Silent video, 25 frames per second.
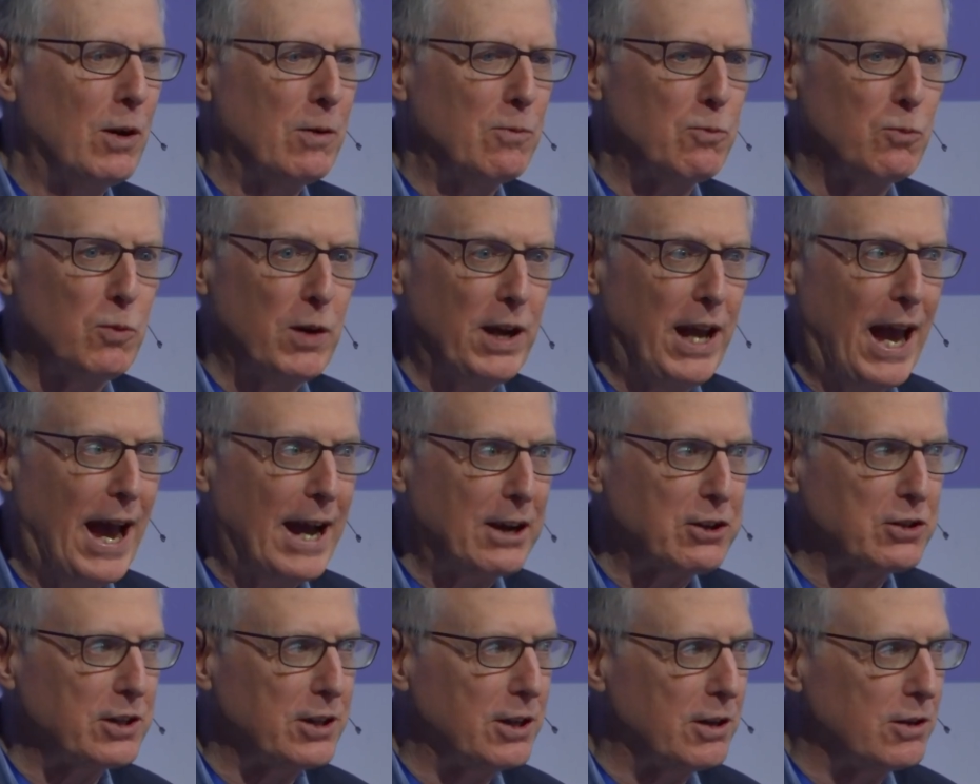We
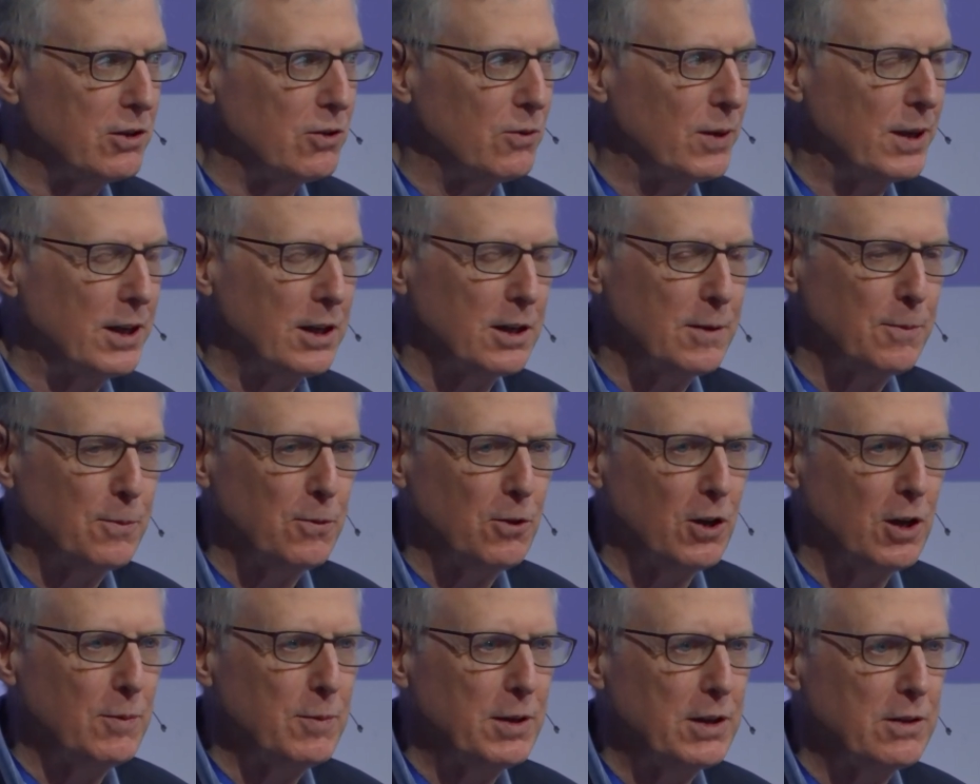actually are doing a
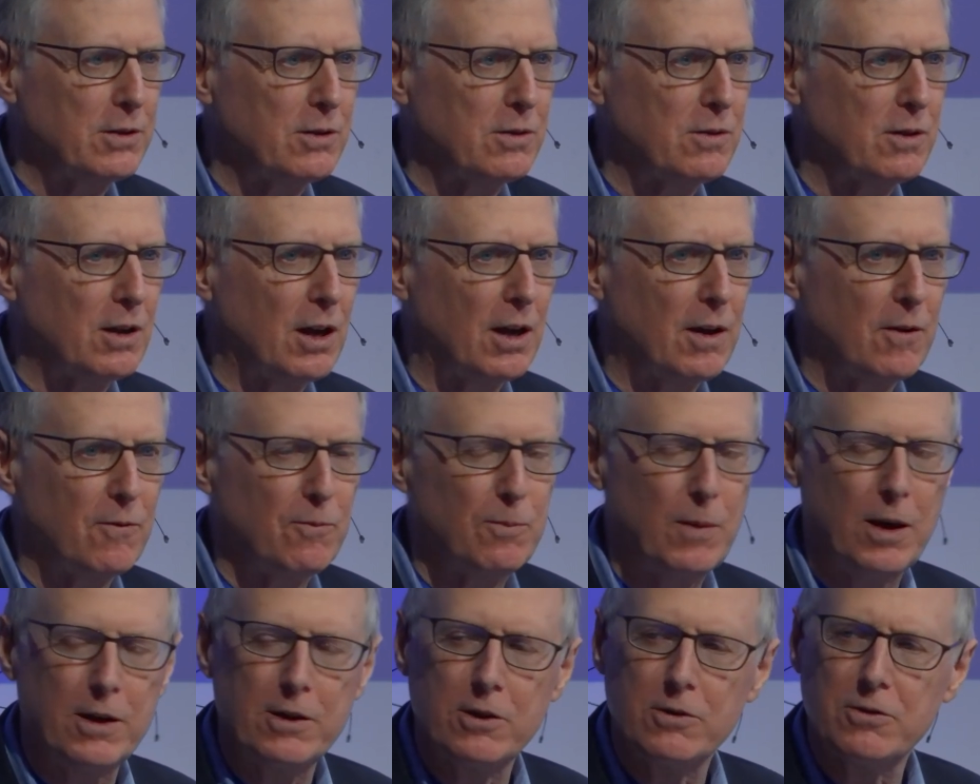deployment of
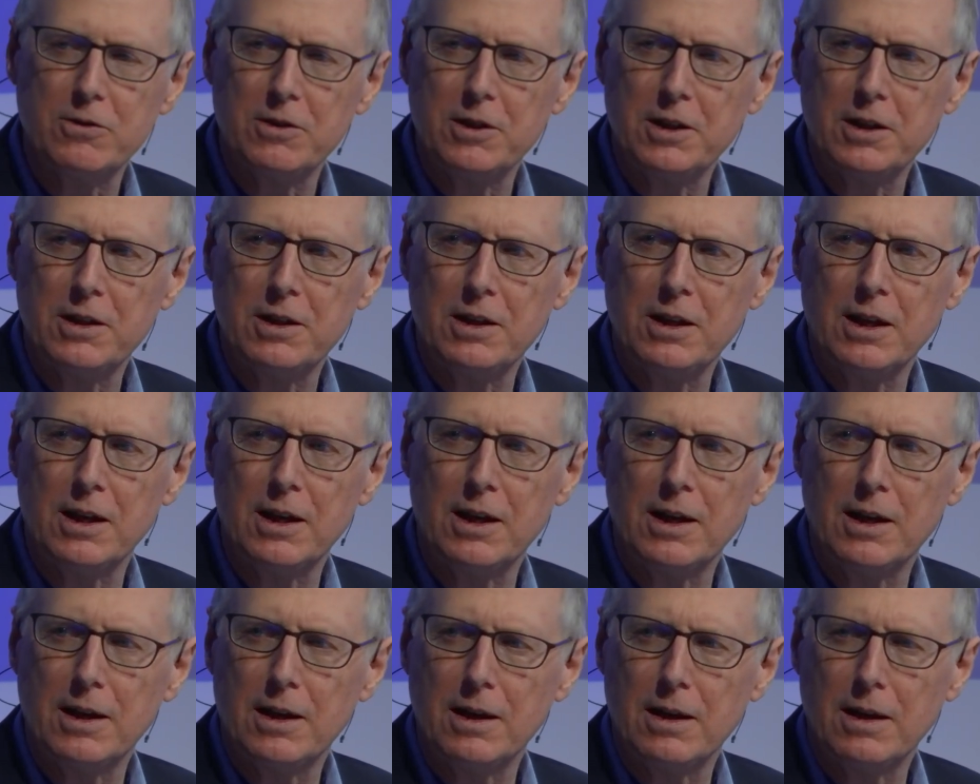
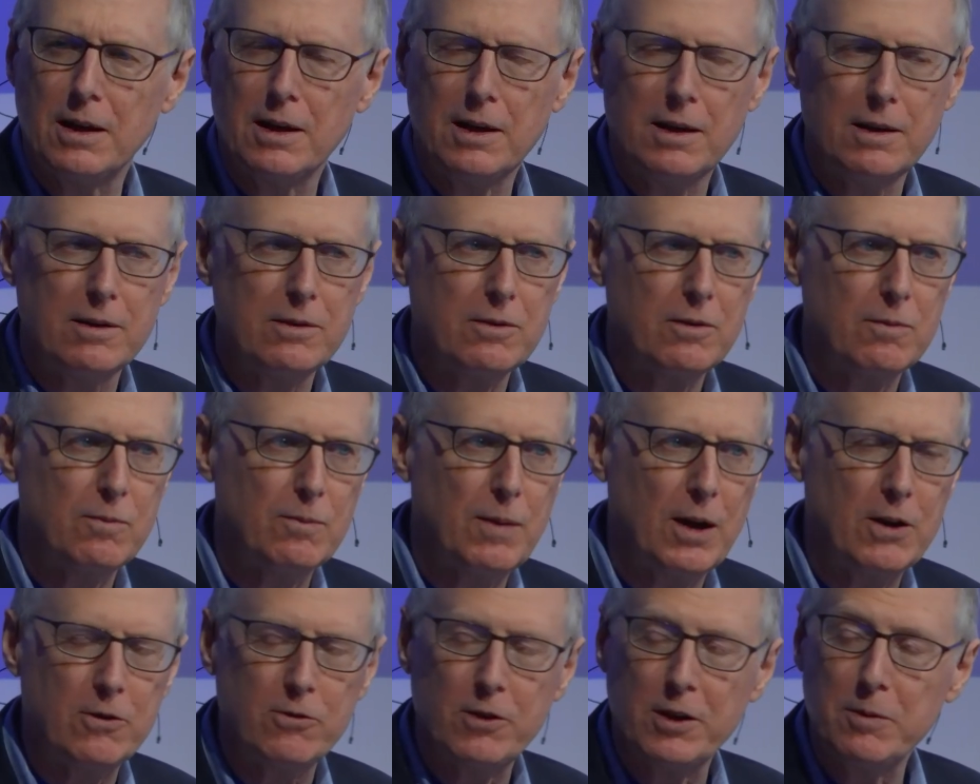
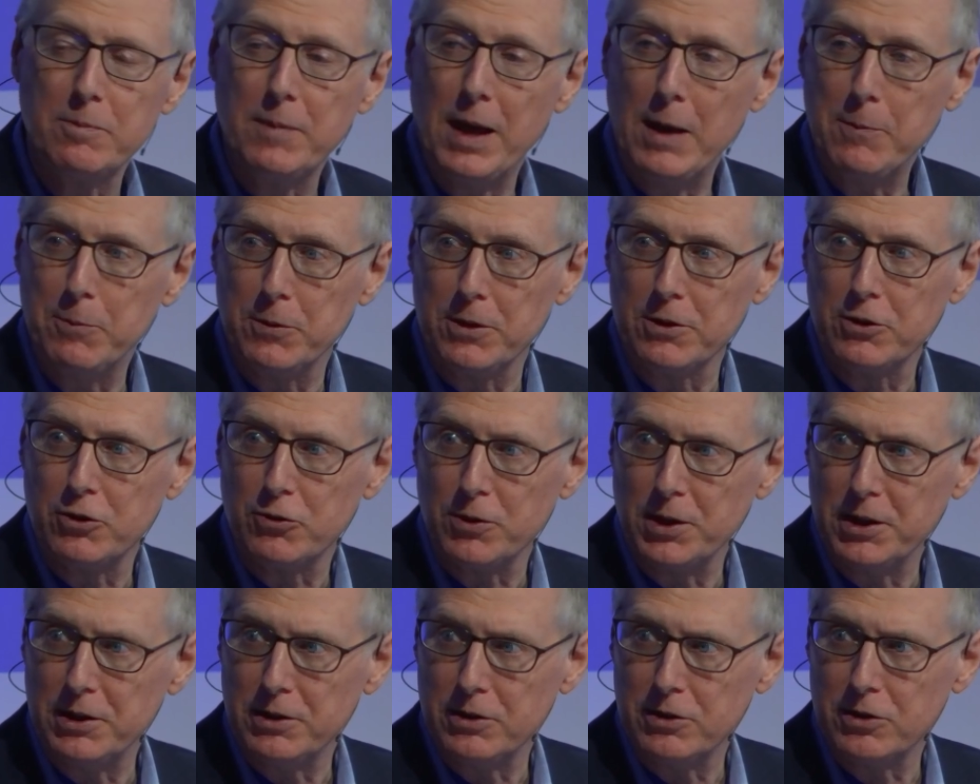monitoring maple
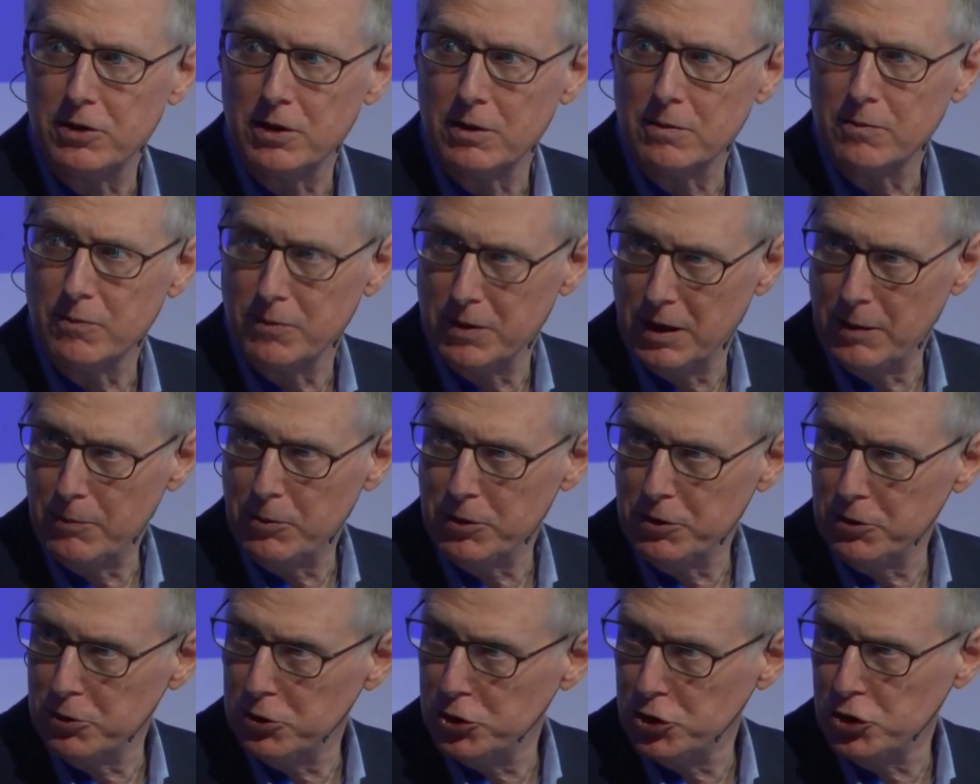trees that they
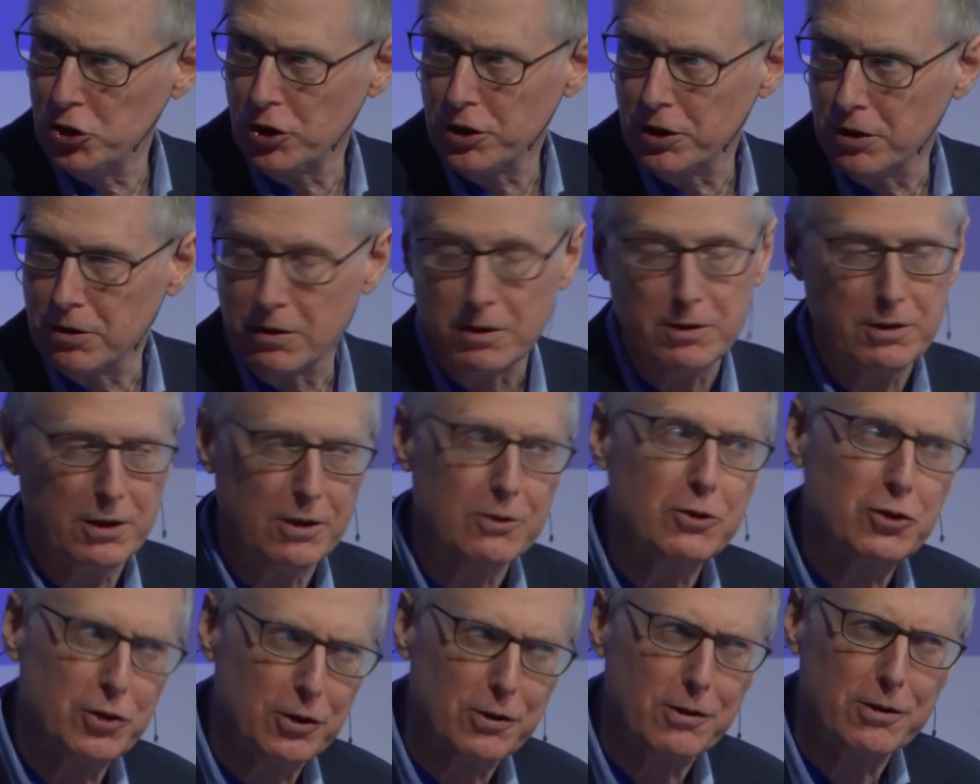produce sugar.
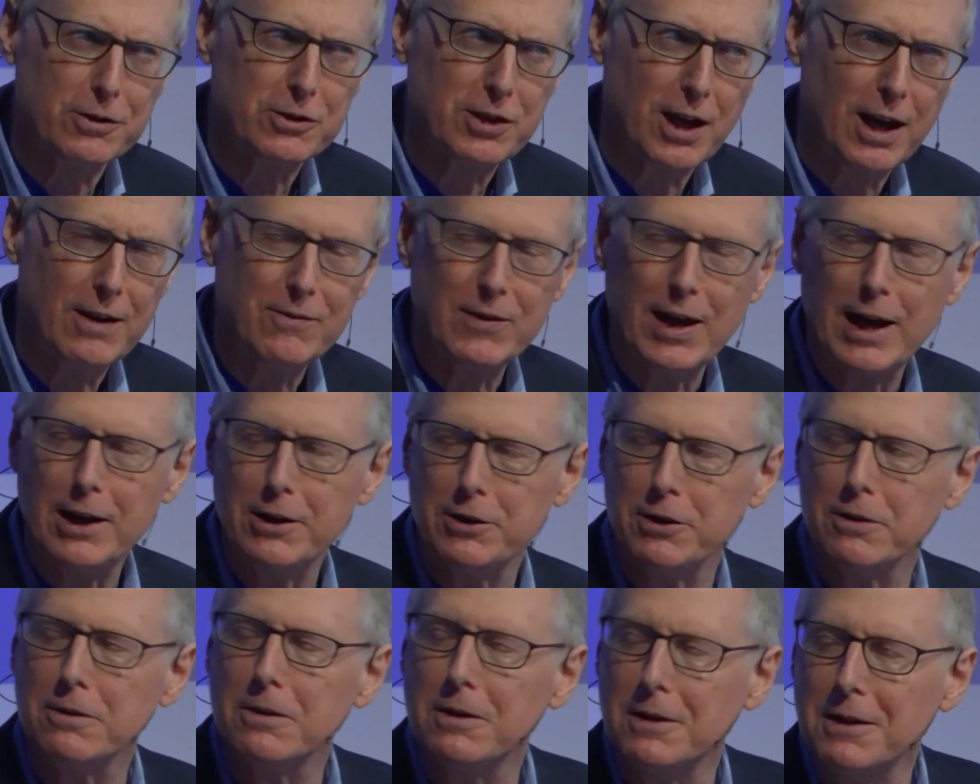Sugar is high
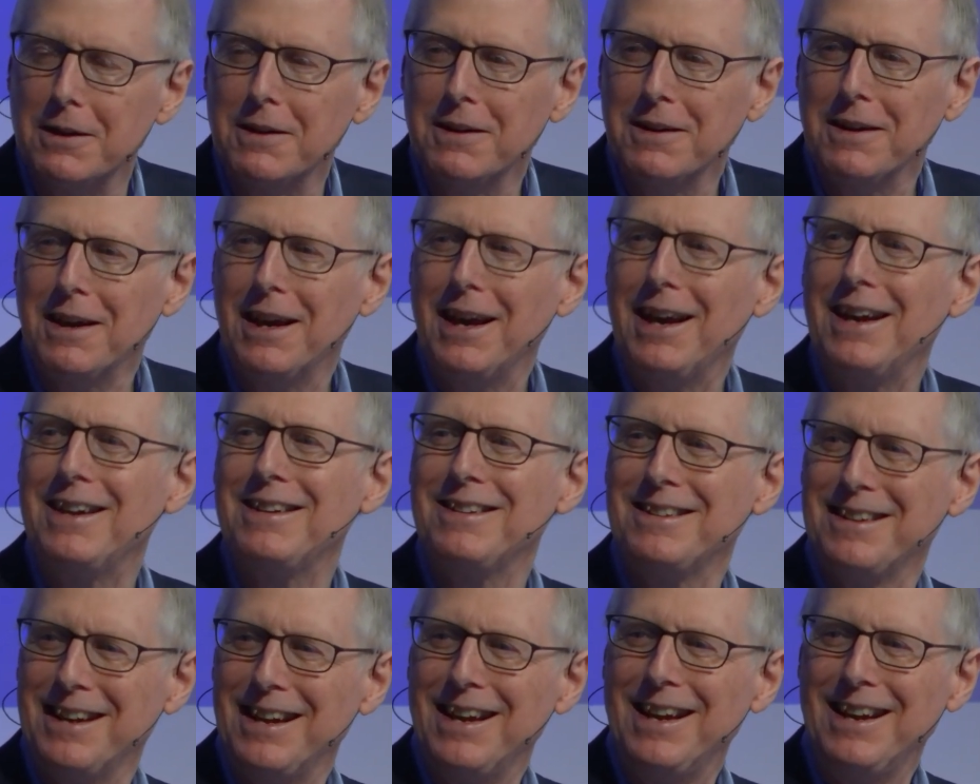value,
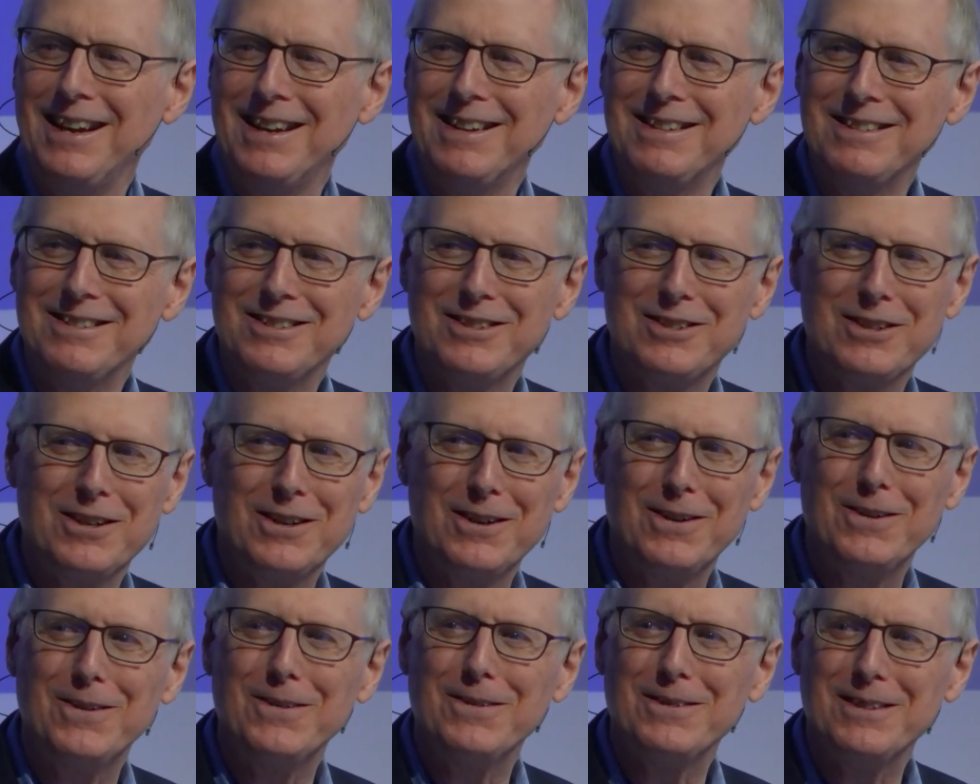and
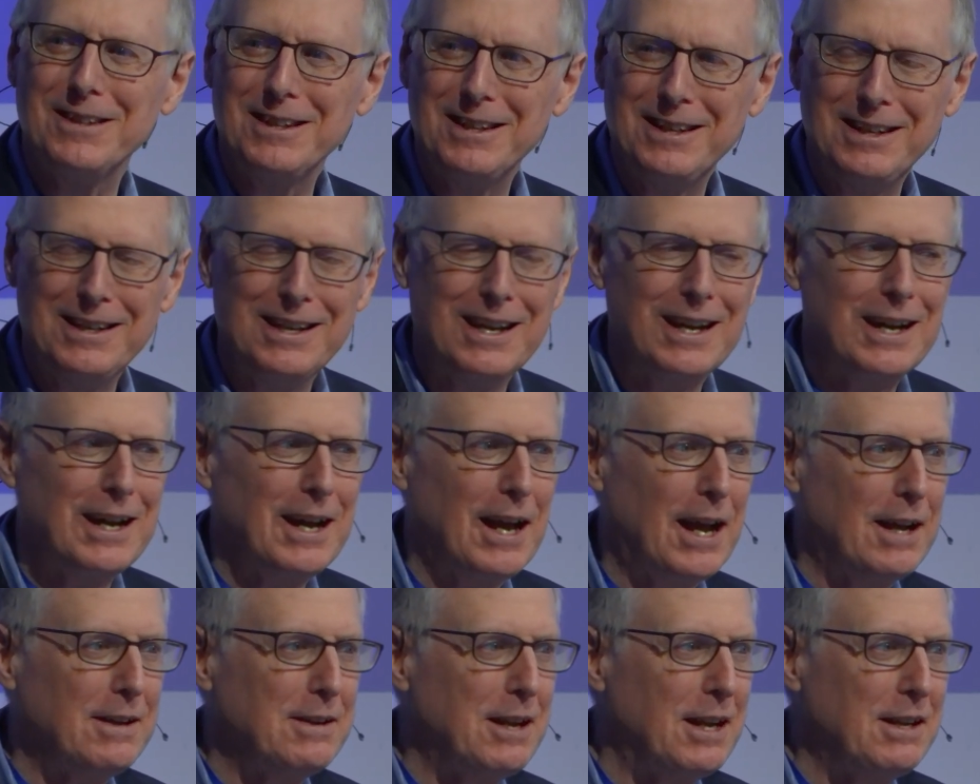so
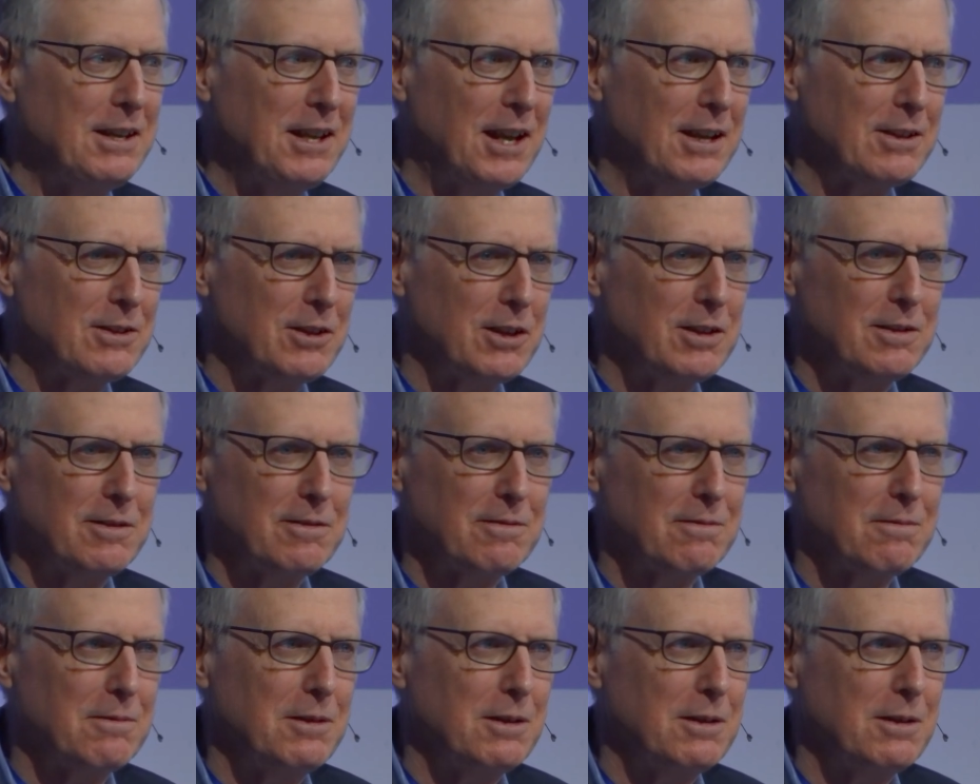and it get in